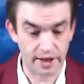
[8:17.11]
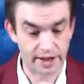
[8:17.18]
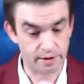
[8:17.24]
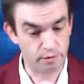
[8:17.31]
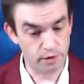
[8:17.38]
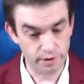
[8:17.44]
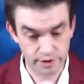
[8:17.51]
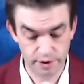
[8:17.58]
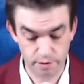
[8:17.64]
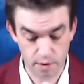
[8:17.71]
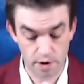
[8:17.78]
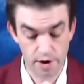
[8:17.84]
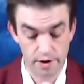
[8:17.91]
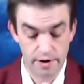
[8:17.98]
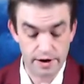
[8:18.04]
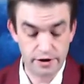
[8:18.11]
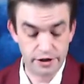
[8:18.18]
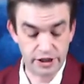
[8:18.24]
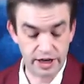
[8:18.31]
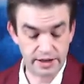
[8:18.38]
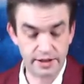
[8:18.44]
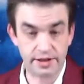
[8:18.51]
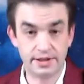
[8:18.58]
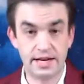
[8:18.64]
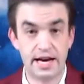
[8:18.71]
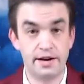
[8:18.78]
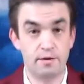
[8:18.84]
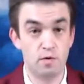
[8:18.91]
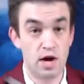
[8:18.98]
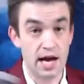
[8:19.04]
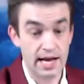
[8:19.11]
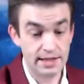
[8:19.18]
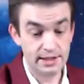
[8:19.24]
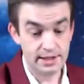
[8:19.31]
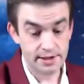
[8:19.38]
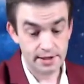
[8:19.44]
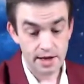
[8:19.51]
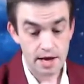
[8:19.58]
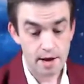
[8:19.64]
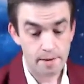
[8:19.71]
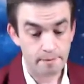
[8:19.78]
like wounded warrior energy on this Nine of Wands.